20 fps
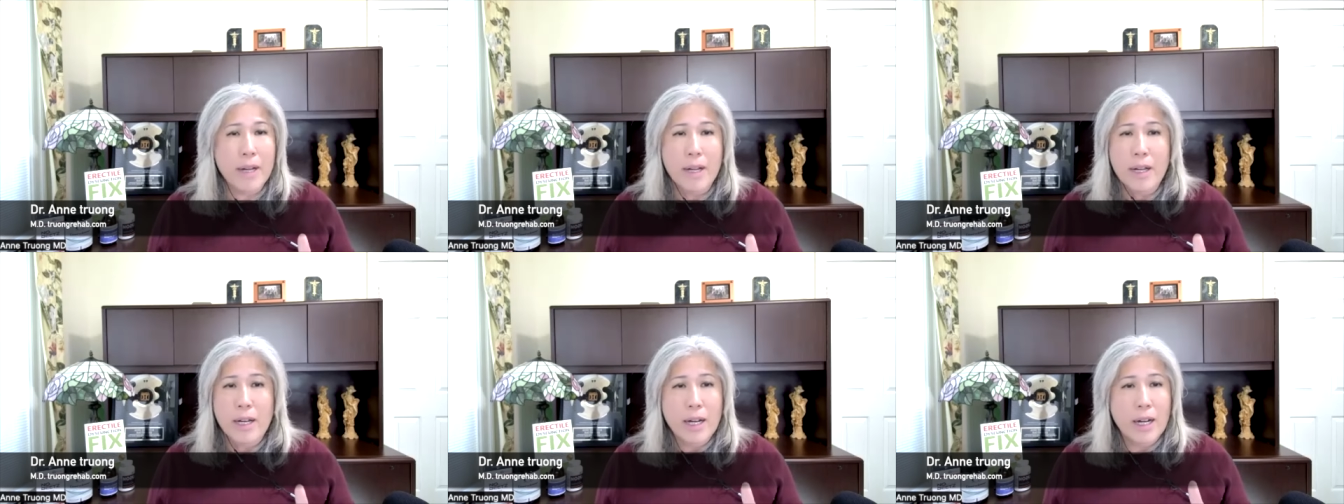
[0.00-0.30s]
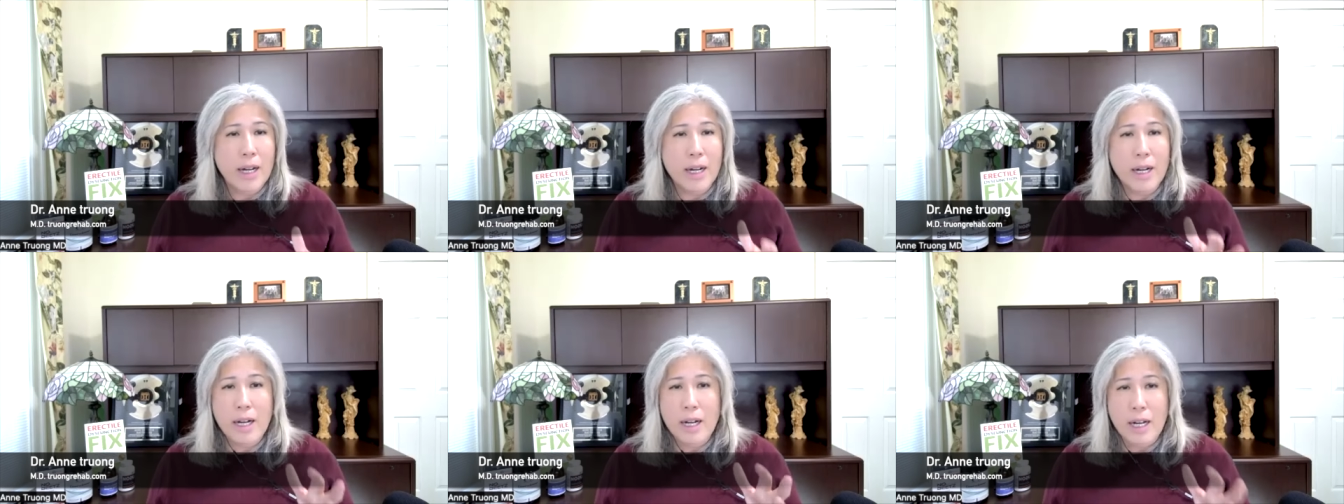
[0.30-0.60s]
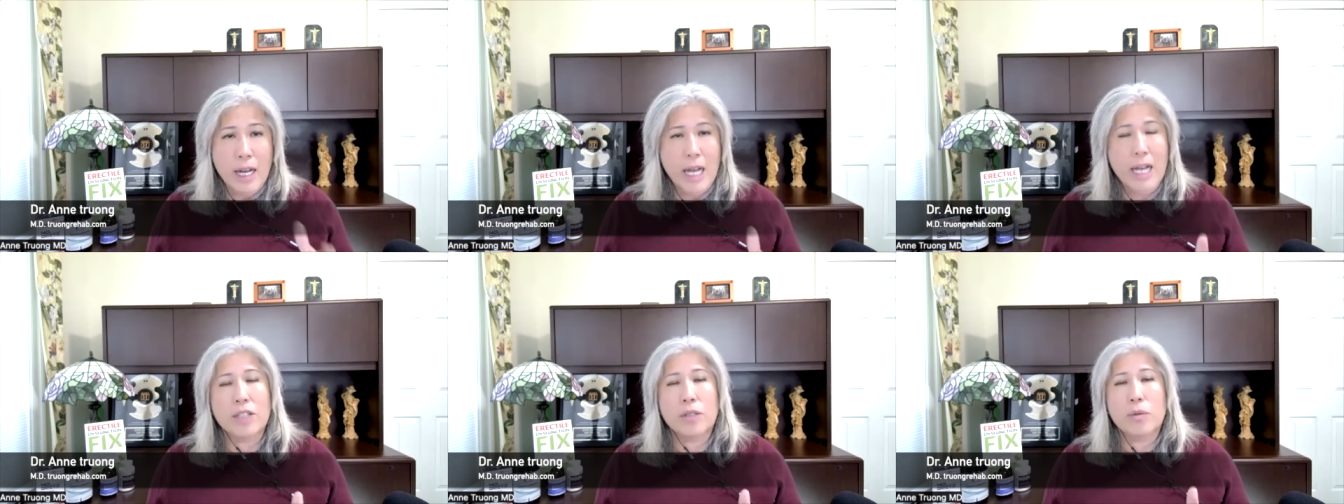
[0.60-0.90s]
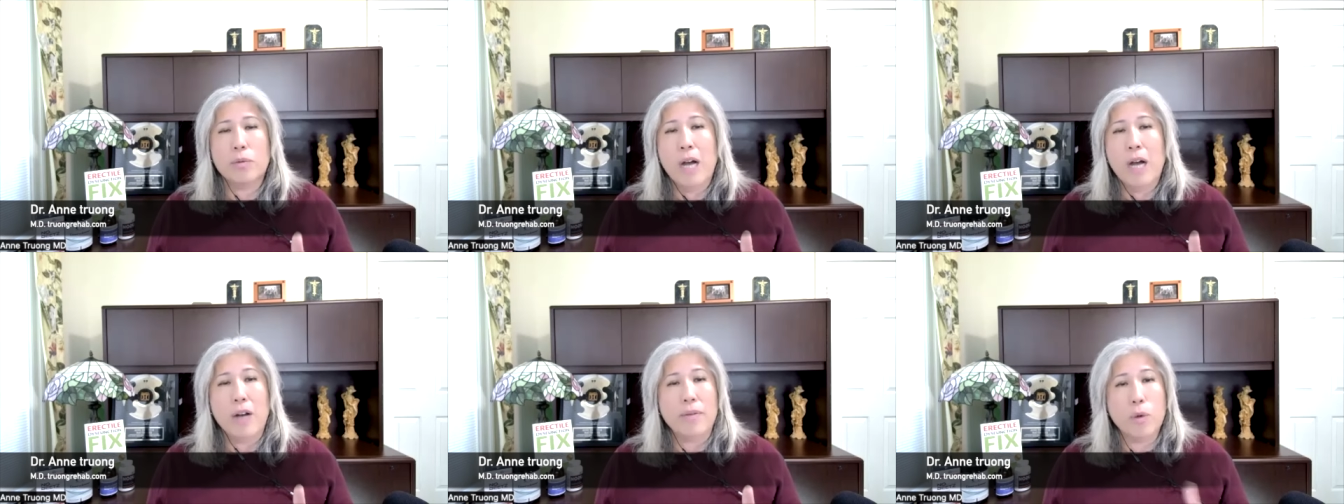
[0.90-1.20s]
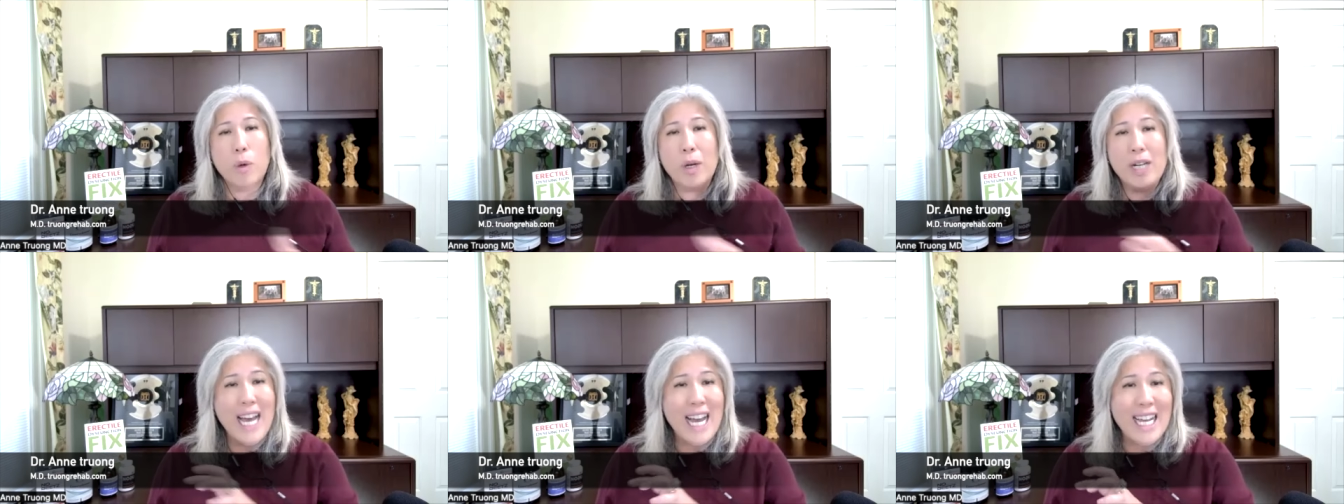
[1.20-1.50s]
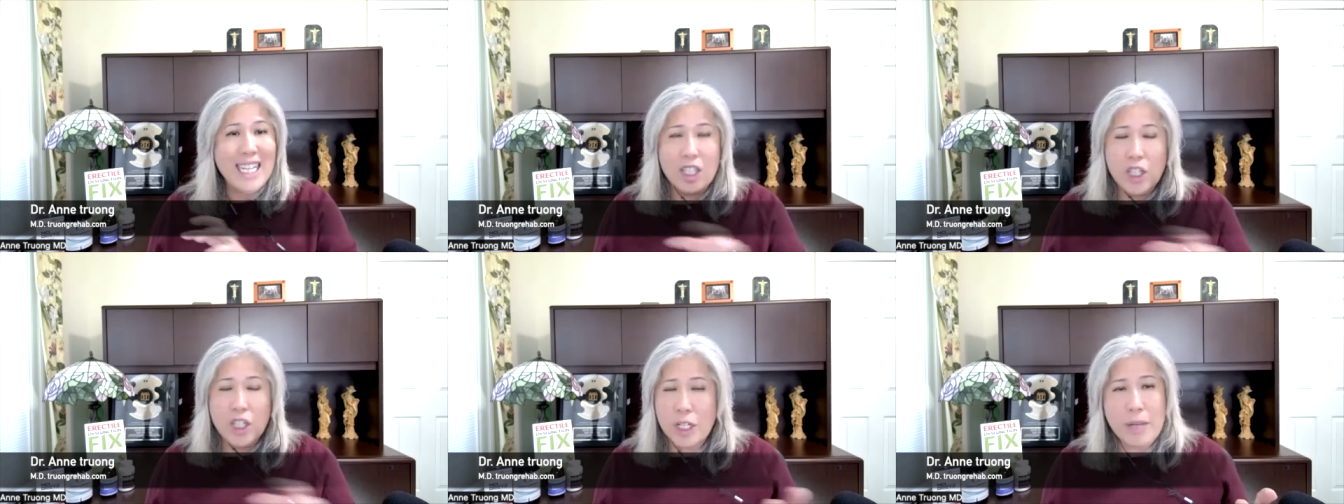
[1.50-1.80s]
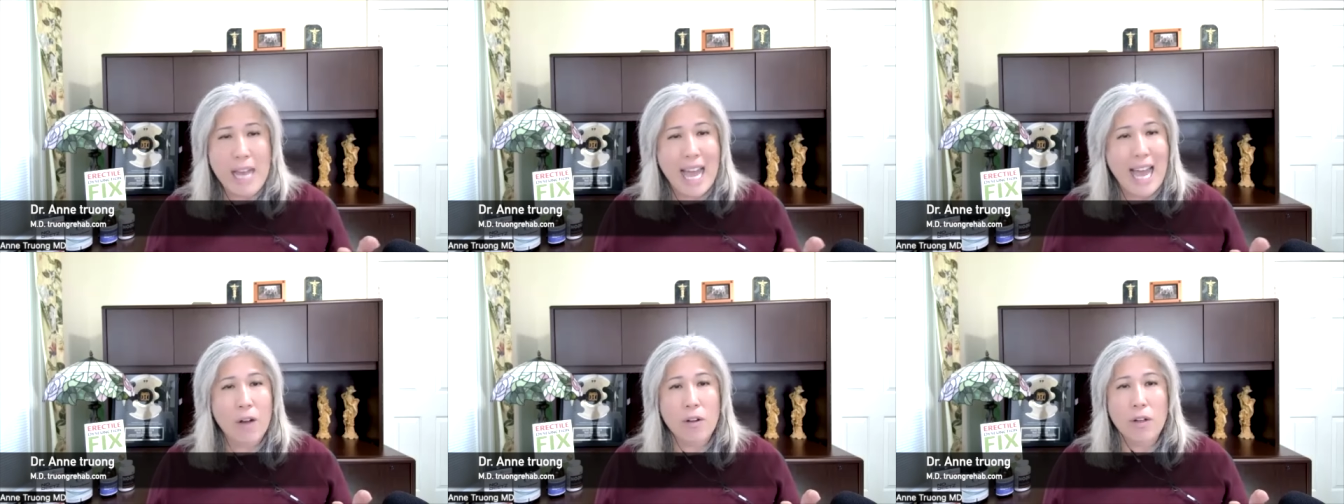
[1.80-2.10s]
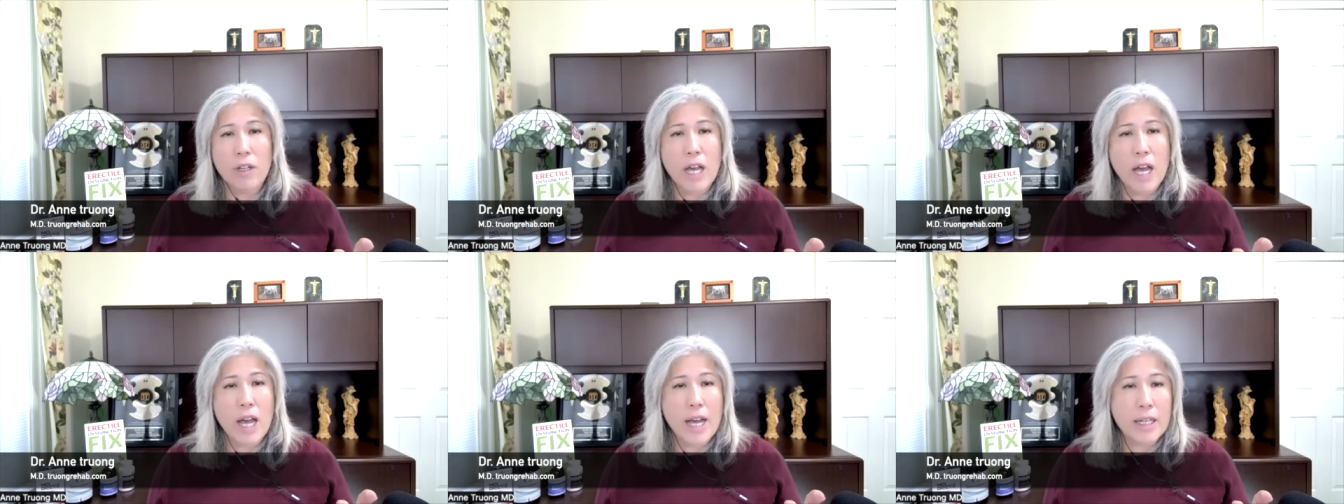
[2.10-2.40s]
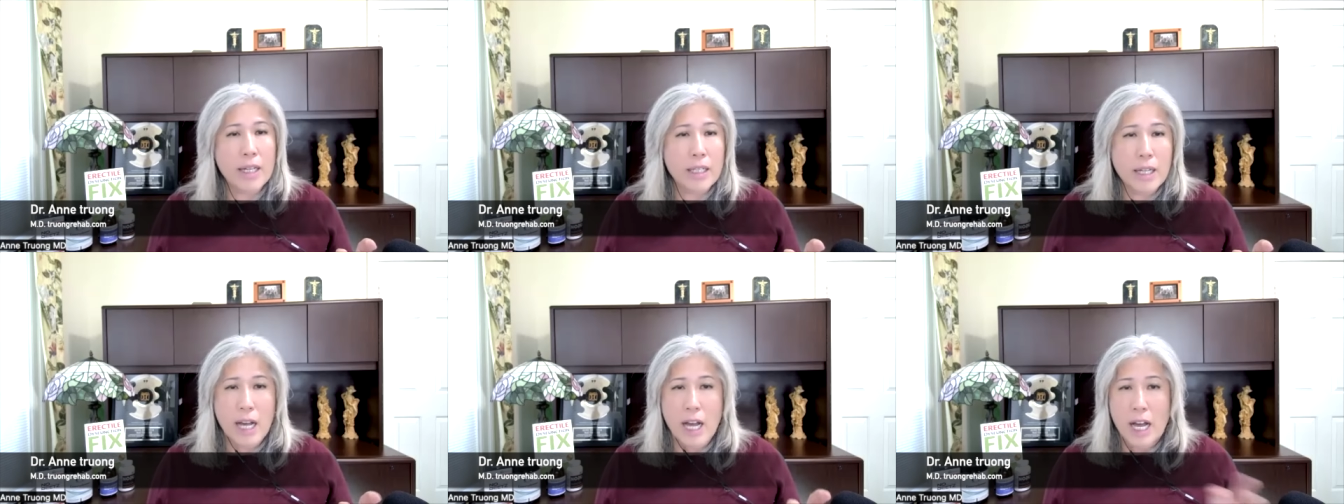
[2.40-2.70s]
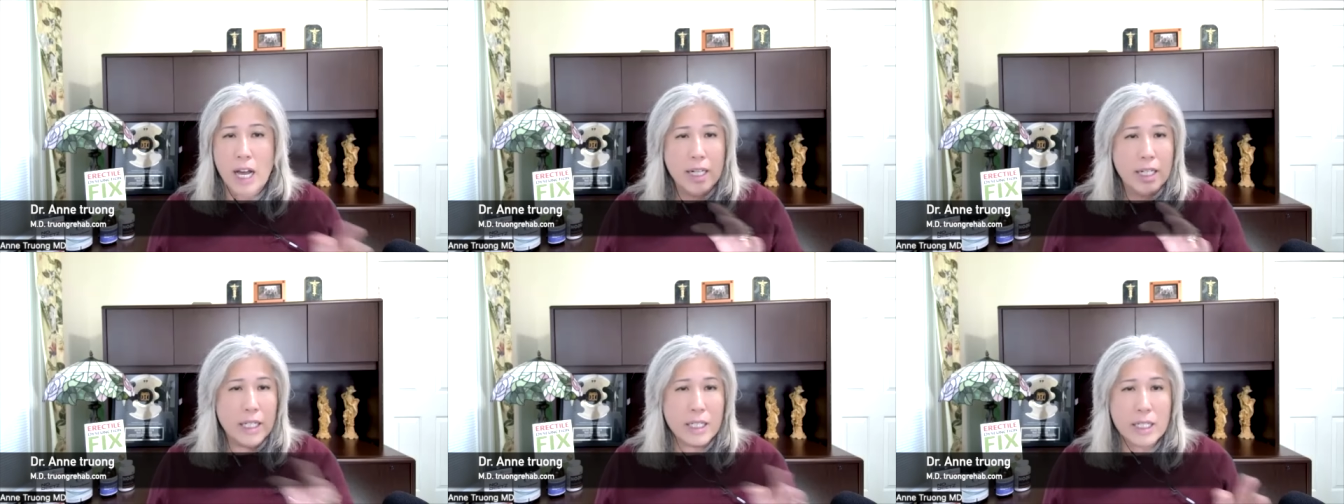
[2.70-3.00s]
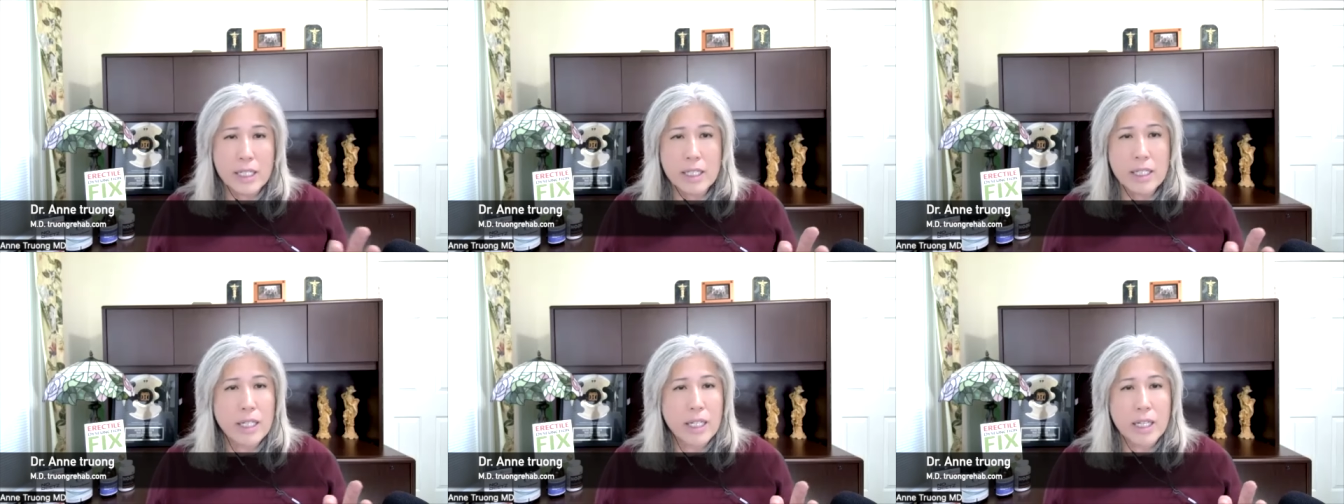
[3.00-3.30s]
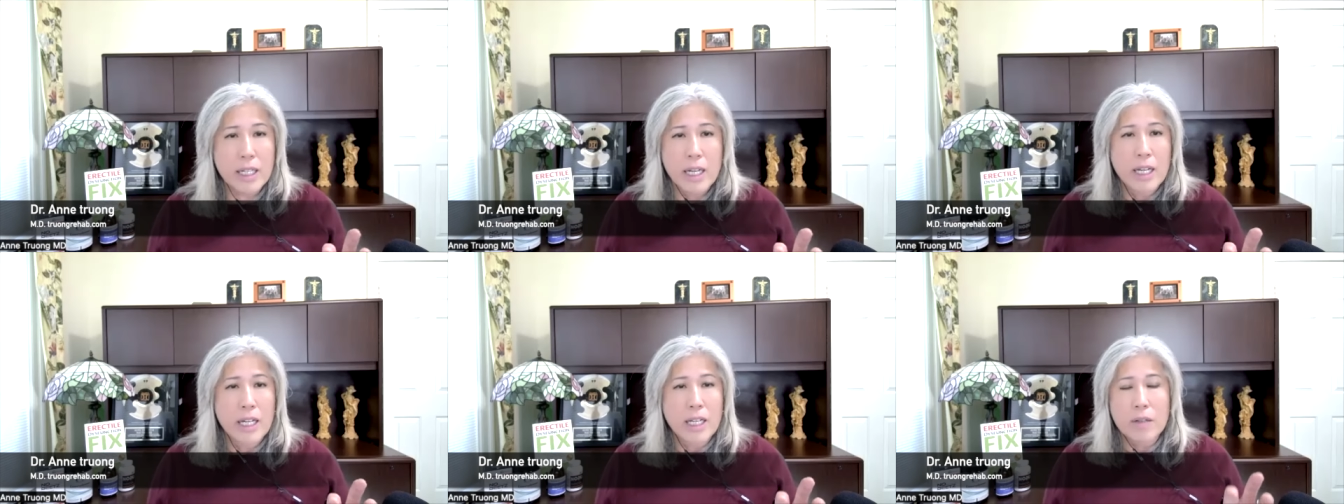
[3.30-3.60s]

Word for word: yeah. uh, as well. What I just outlined, honestly,